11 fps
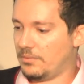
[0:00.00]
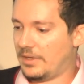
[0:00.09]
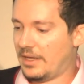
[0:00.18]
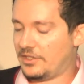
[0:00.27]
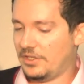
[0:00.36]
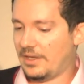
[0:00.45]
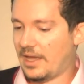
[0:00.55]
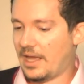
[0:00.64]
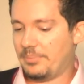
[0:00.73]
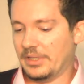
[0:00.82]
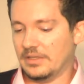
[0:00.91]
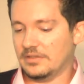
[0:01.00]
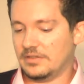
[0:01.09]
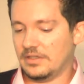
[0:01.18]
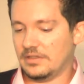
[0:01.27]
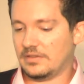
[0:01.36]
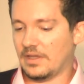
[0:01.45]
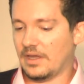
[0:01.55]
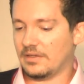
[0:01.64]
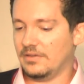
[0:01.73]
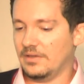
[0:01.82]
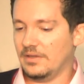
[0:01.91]
actually happens is
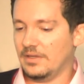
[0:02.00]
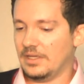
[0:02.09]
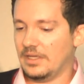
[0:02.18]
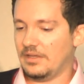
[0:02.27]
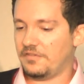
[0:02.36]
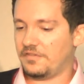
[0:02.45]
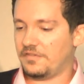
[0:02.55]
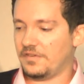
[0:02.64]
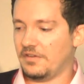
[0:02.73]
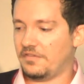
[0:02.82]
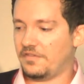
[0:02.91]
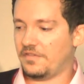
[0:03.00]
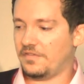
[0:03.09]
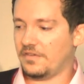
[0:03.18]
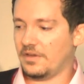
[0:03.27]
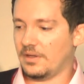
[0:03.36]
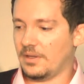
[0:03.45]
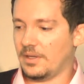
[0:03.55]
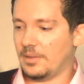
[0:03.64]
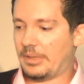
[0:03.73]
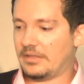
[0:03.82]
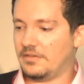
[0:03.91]
that if
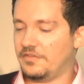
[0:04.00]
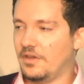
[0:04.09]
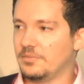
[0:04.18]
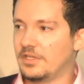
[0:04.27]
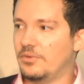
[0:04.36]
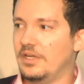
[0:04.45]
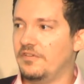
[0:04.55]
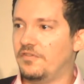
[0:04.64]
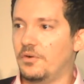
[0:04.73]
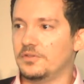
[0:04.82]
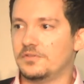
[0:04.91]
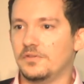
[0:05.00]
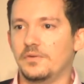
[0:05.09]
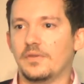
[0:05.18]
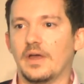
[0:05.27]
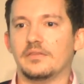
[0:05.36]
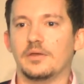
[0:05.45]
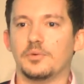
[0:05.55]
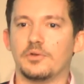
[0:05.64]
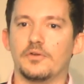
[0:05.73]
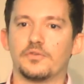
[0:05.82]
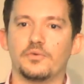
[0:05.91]
patent firms are really forced to do that, they
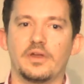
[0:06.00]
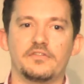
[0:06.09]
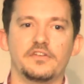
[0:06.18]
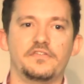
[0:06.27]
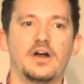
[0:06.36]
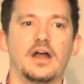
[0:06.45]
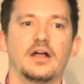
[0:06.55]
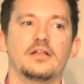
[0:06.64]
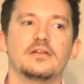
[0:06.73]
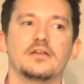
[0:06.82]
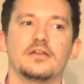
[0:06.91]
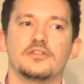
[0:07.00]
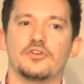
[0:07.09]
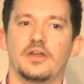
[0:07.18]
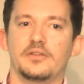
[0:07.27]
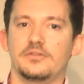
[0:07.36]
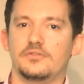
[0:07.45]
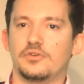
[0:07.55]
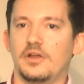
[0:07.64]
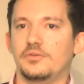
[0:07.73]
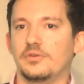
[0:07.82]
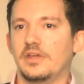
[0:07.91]
will go through every file,
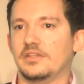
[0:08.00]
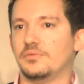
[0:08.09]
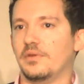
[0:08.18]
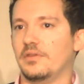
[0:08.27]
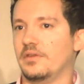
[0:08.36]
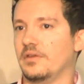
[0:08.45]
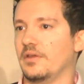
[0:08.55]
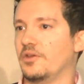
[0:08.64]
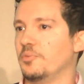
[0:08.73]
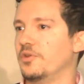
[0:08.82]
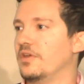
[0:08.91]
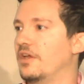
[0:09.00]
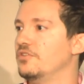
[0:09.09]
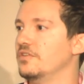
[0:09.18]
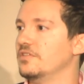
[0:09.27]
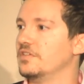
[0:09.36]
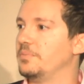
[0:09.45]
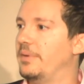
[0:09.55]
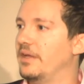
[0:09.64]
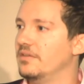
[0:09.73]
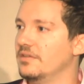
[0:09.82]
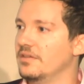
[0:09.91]
try to guess whether a communication is
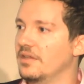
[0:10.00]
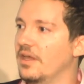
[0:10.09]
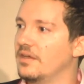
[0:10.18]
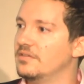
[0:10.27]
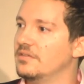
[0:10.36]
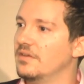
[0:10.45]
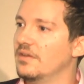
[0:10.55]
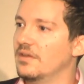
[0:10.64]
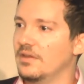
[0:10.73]
expected in the next